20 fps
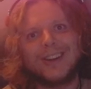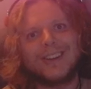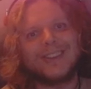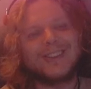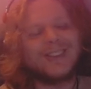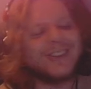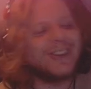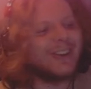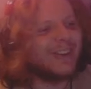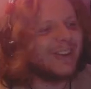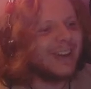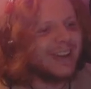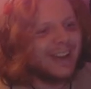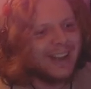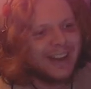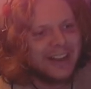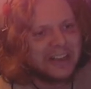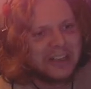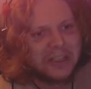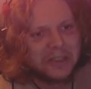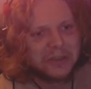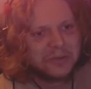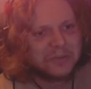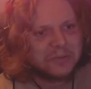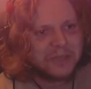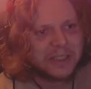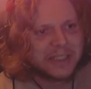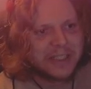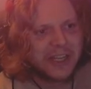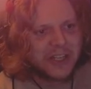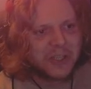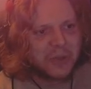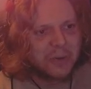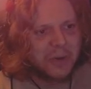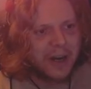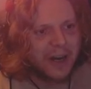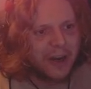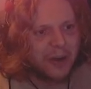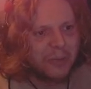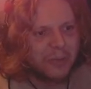So it takes a
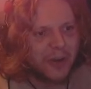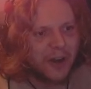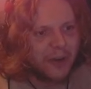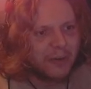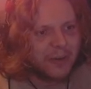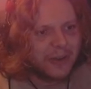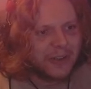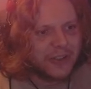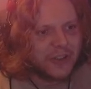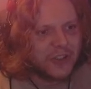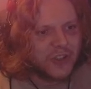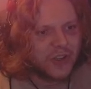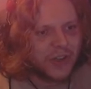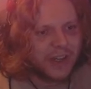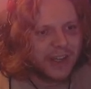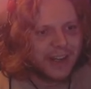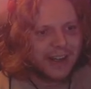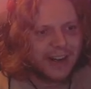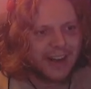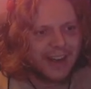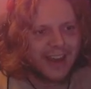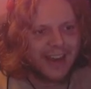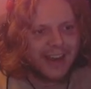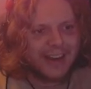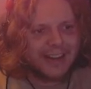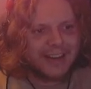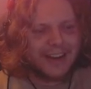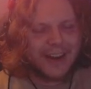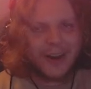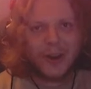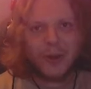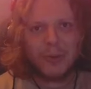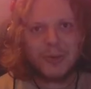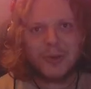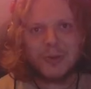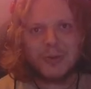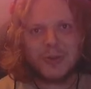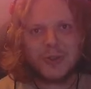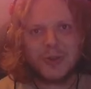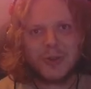while, but I really enjoy it, and I hope
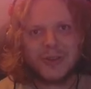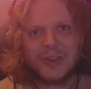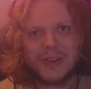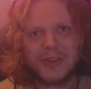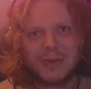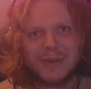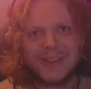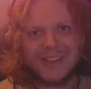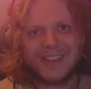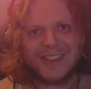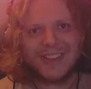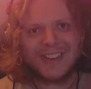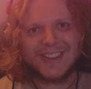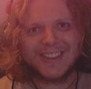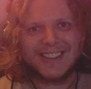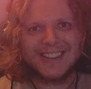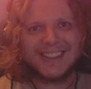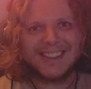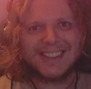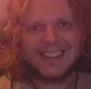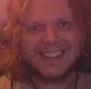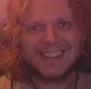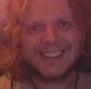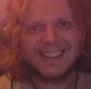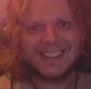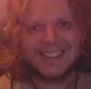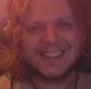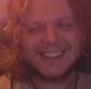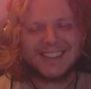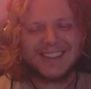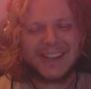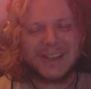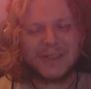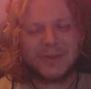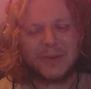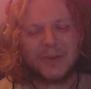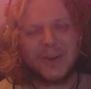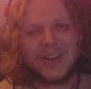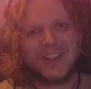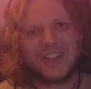you enjoy this one too. Thanks
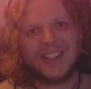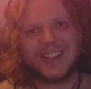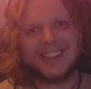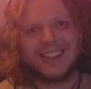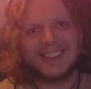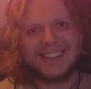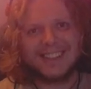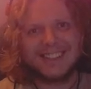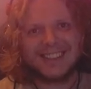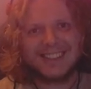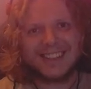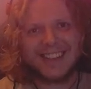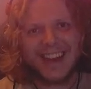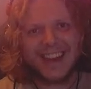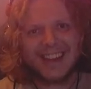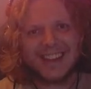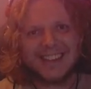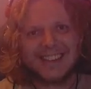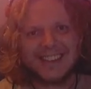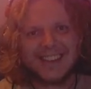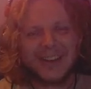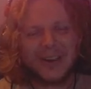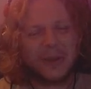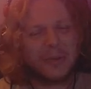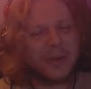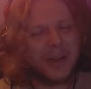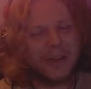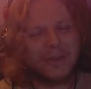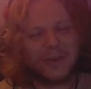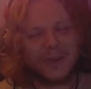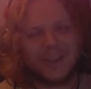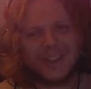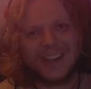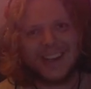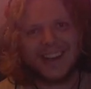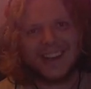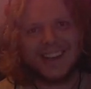for watching, and I hope you have a good day.